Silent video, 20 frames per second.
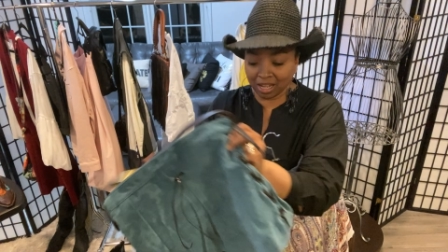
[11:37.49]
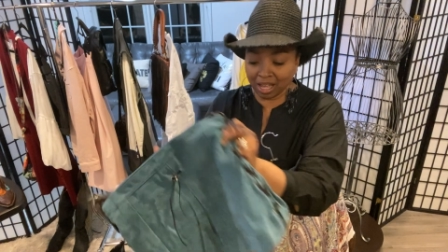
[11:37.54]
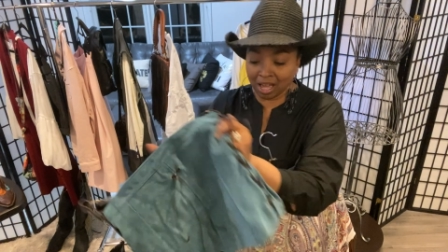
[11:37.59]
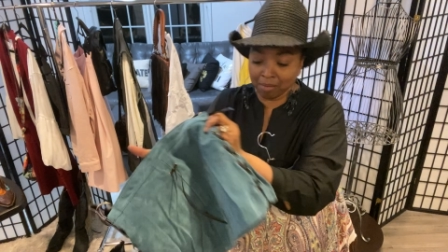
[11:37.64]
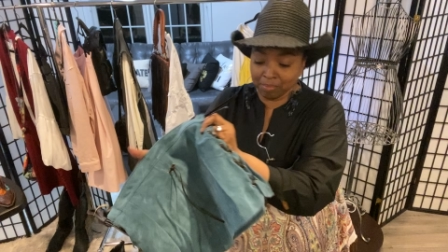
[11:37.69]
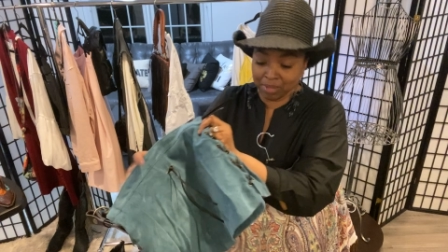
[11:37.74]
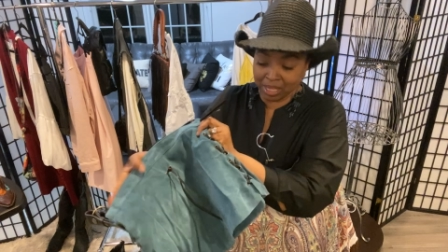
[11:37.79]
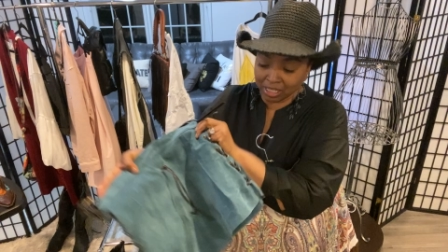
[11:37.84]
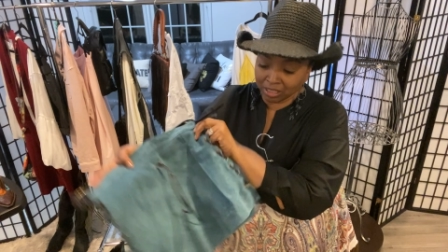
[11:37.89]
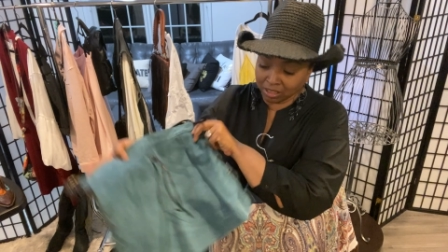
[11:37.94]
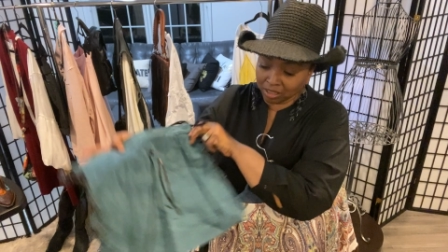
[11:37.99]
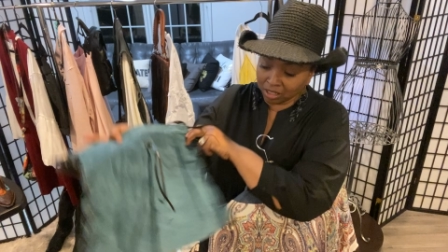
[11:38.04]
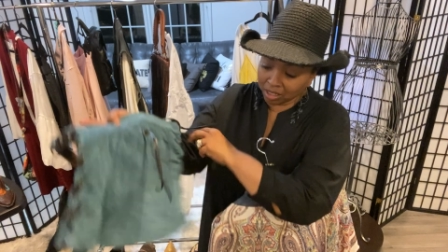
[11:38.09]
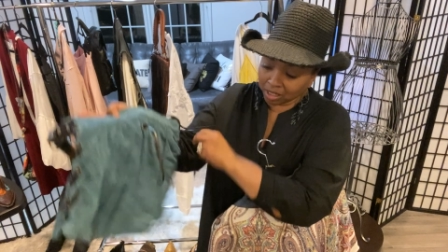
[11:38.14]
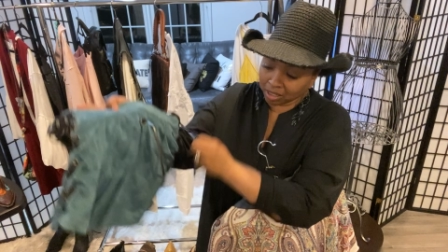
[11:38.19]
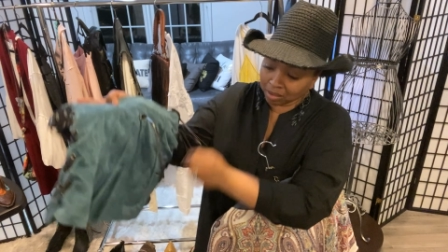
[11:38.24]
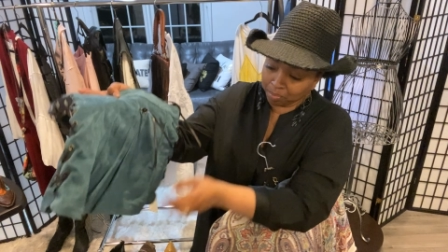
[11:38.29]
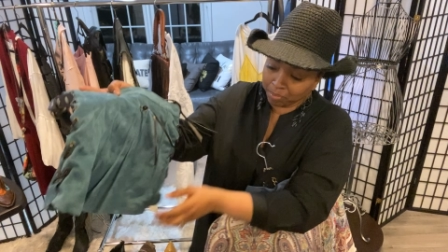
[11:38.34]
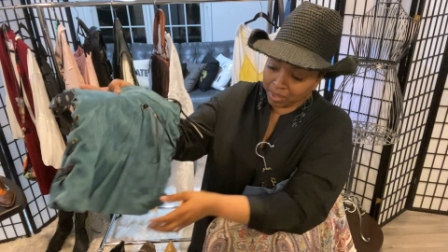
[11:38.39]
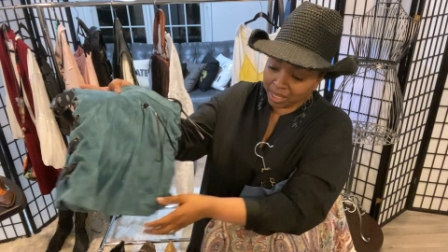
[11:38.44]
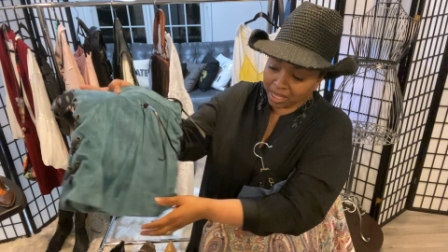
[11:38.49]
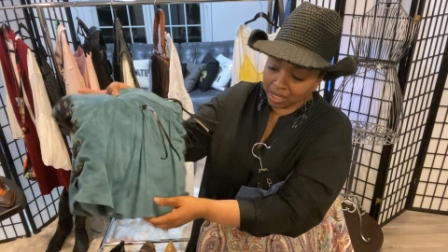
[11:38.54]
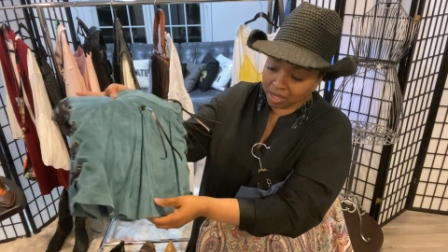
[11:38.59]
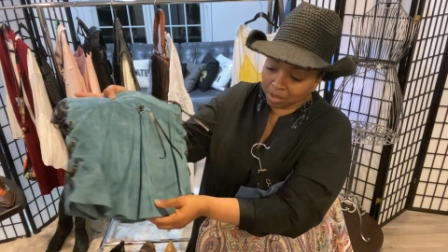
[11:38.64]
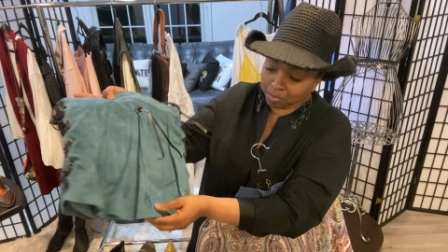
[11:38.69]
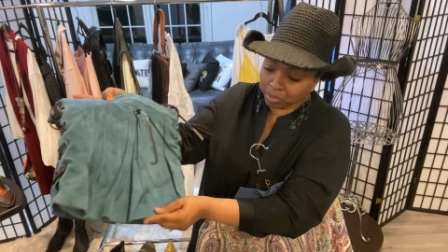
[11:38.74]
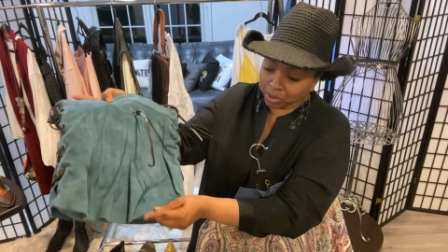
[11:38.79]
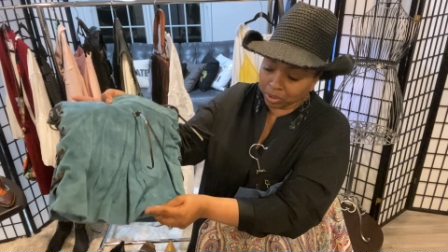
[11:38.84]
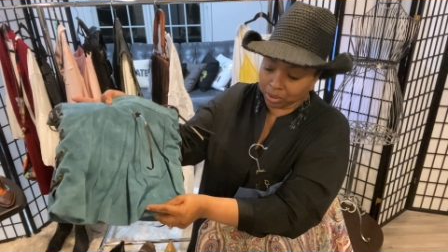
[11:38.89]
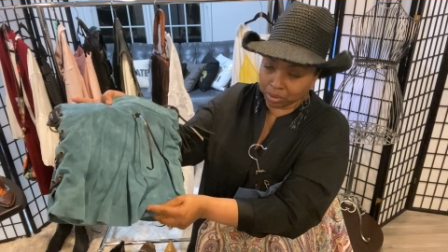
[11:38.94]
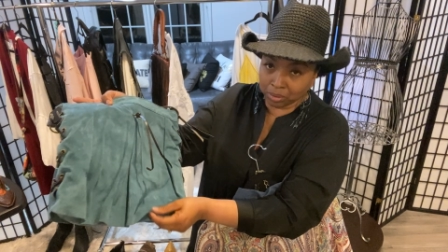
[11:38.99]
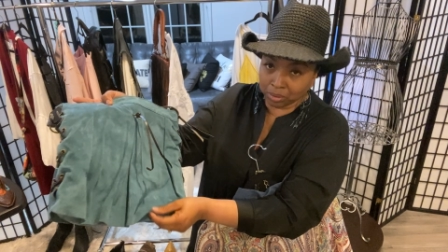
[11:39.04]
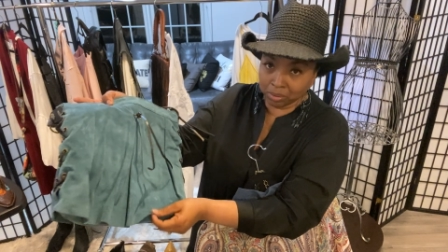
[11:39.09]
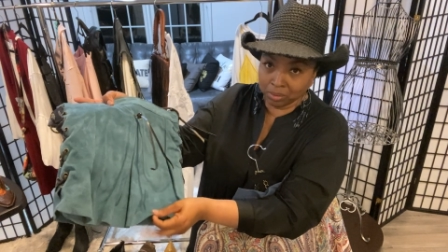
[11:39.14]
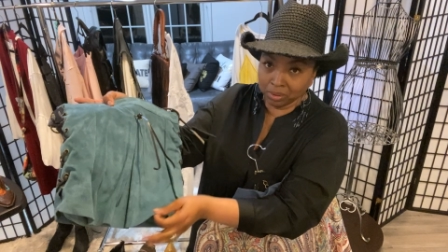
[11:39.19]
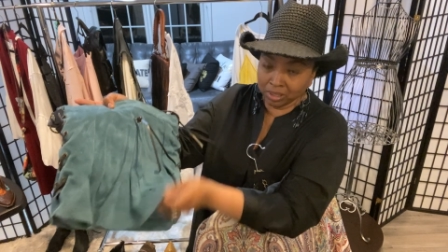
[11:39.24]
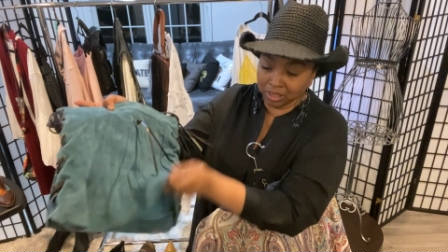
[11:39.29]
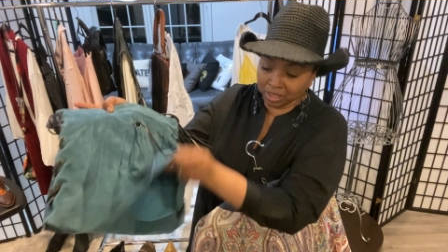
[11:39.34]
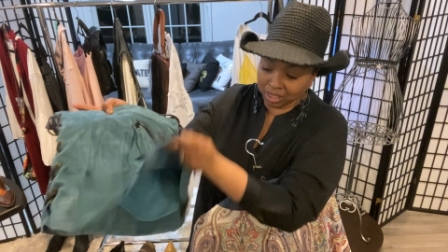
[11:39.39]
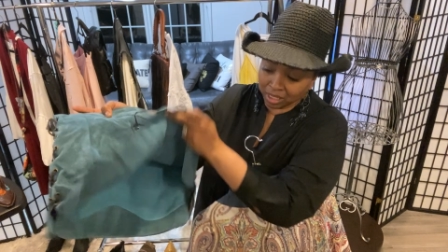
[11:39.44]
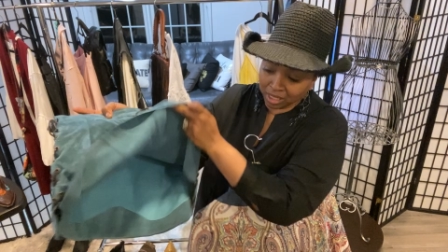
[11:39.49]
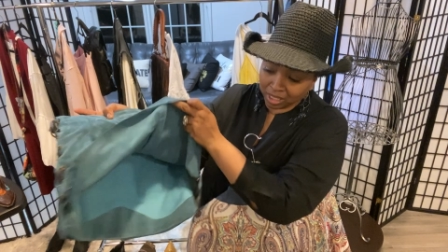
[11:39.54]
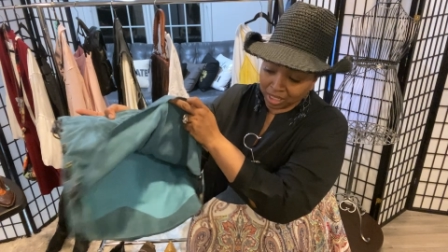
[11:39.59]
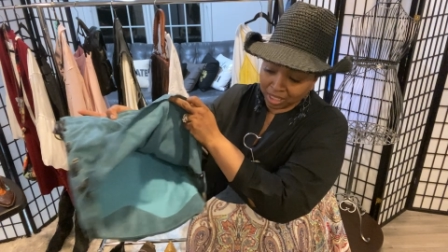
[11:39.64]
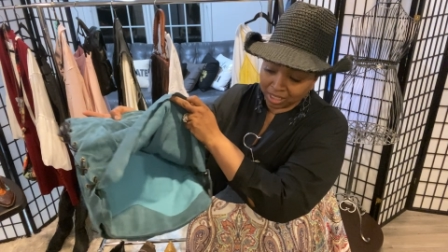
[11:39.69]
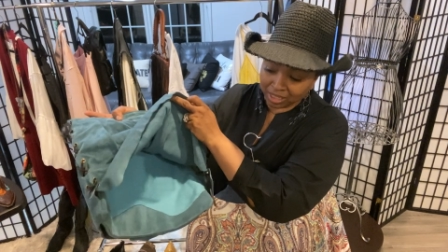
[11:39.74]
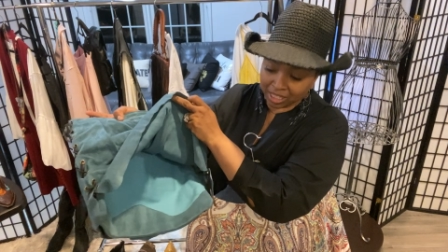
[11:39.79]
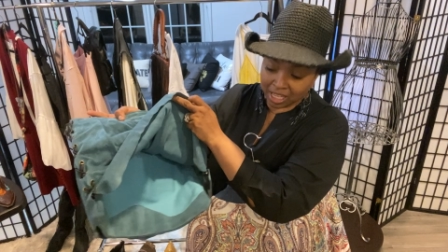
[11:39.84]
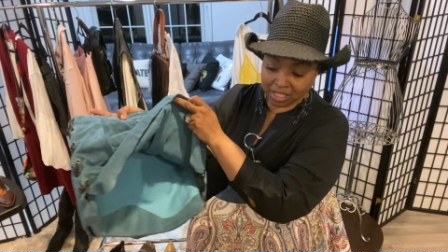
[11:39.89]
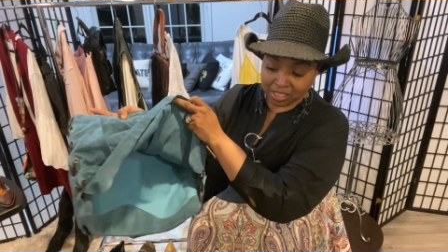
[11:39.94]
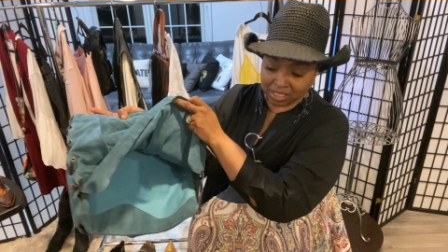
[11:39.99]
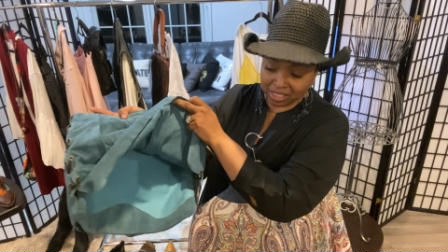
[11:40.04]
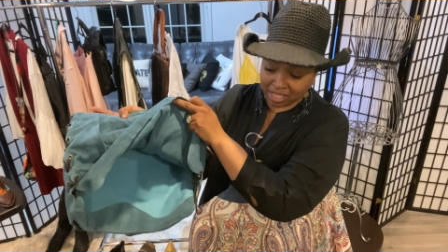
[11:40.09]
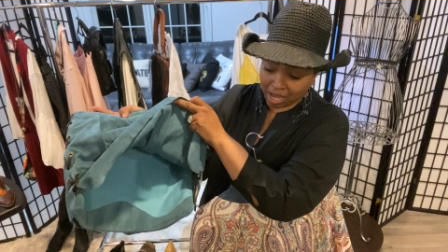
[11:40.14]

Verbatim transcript: I mean, look, peekaboo. That,